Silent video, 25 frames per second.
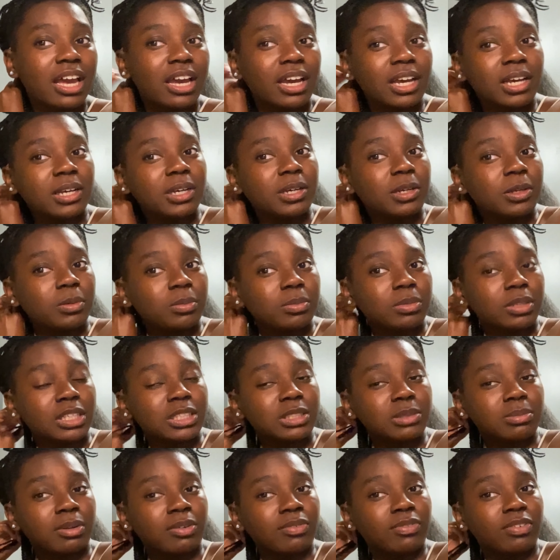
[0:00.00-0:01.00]
Um,
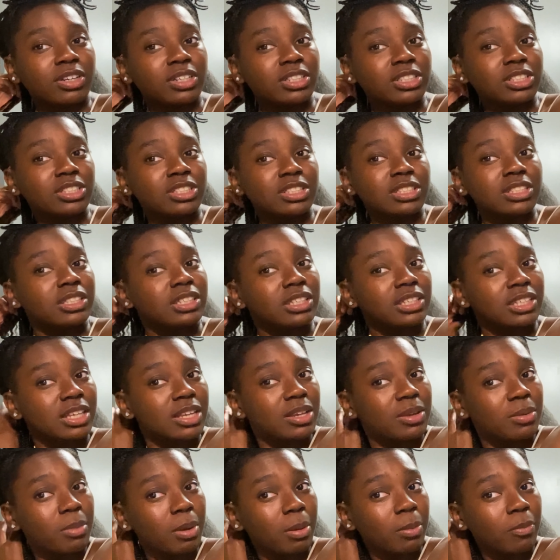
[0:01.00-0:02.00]
that's my first
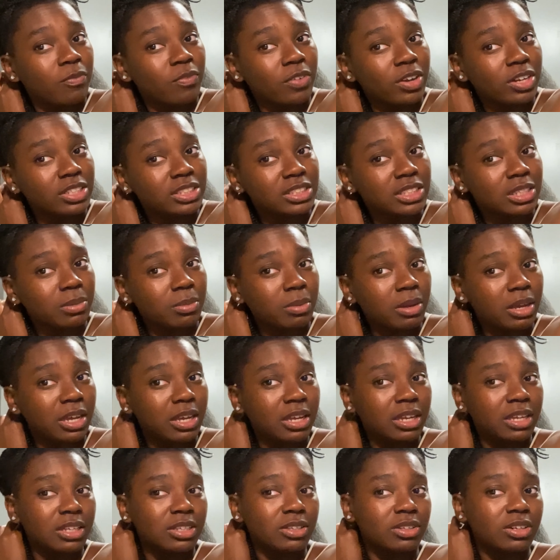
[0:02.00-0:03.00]
my first and my,
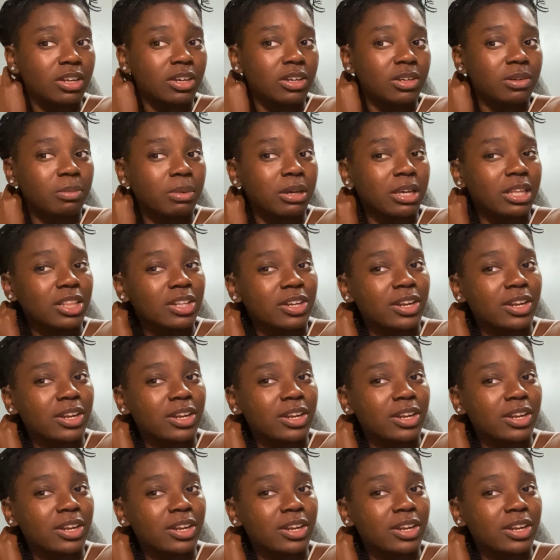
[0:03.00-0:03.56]
you know, my other